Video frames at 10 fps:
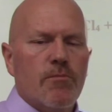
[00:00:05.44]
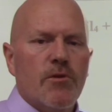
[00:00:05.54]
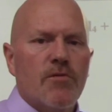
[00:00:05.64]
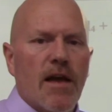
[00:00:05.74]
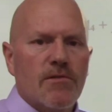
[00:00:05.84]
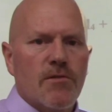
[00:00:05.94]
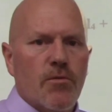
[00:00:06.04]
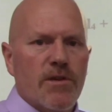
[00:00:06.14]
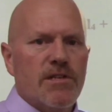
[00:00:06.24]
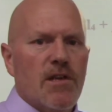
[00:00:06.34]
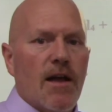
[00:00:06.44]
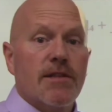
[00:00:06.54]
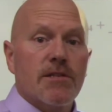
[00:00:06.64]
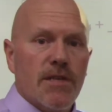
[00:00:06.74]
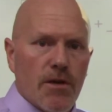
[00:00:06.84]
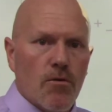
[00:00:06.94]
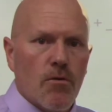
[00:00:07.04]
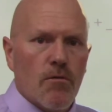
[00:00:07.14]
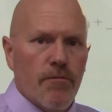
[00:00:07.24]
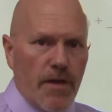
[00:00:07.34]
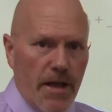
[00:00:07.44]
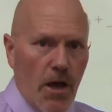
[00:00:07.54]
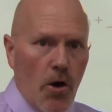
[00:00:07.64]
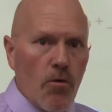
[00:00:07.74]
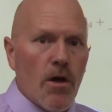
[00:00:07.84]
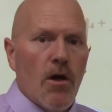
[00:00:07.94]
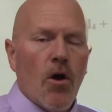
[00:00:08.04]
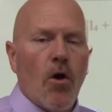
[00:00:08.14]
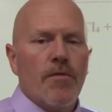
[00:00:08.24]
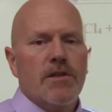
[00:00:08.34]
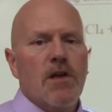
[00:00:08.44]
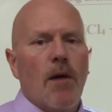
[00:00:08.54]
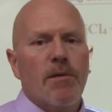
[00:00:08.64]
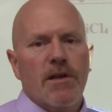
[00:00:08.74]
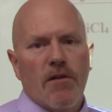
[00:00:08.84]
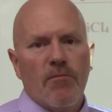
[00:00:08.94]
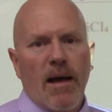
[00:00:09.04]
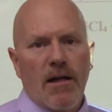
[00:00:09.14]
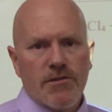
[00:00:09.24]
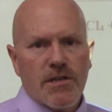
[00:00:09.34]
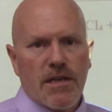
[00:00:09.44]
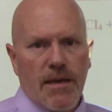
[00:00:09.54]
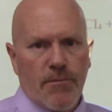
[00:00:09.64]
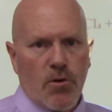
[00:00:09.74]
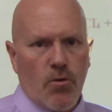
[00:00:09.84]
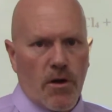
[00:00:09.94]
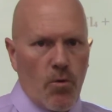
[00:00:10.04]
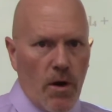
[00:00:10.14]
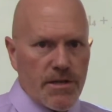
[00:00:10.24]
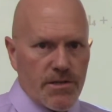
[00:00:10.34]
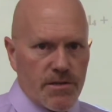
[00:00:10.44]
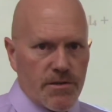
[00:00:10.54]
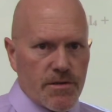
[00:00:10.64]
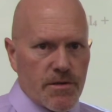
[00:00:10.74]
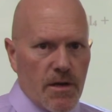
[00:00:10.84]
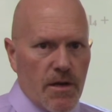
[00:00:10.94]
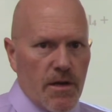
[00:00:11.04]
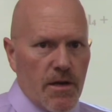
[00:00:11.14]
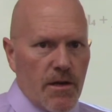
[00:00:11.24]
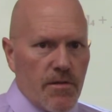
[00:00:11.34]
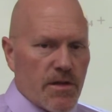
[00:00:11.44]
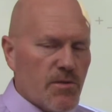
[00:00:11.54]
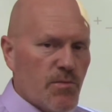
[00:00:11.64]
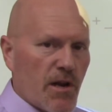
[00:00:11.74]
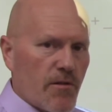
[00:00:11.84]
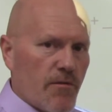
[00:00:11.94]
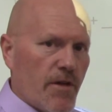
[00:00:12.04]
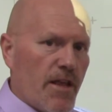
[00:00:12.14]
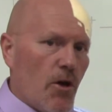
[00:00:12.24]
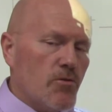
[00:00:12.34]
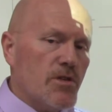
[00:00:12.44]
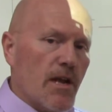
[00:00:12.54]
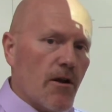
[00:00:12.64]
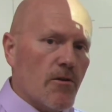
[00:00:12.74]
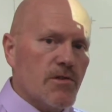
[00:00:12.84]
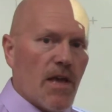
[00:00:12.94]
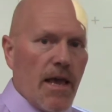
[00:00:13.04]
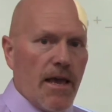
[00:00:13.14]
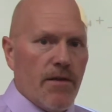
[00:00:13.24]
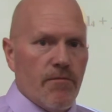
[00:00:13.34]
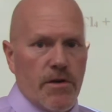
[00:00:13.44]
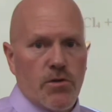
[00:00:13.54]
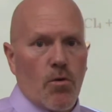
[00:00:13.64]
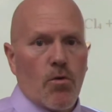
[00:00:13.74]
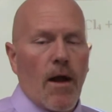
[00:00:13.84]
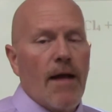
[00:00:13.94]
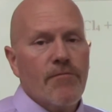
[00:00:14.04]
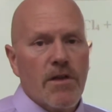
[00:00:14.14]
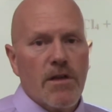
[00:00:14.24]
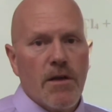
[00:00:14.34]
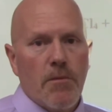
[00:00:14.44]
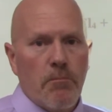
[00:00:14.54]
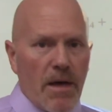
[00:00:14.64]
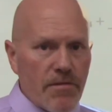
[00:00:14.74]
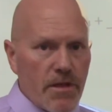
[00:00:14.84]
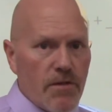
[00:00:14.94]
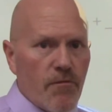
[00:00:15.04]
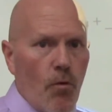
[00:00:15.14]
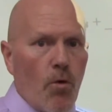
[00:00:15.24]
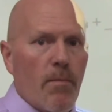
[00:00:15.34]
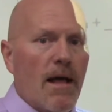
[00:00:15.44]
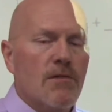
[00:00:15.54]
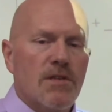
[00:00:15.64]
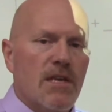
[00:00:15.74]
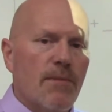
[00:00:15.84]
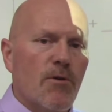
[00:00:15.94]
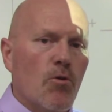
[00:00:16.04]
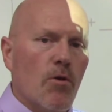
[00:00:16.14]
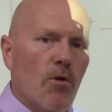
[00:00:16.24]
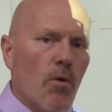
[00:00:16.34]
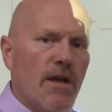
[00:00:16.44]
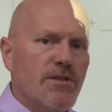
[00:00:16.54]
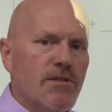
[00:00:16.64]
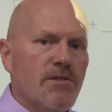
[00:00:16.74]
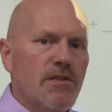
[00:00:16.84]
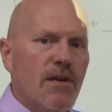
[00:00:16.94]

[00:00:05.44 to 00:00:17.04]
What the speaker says: 2003 Science Skill video on the topic of balancing chemical equations. This particular video shares a visual graphic method for balancing chemical equations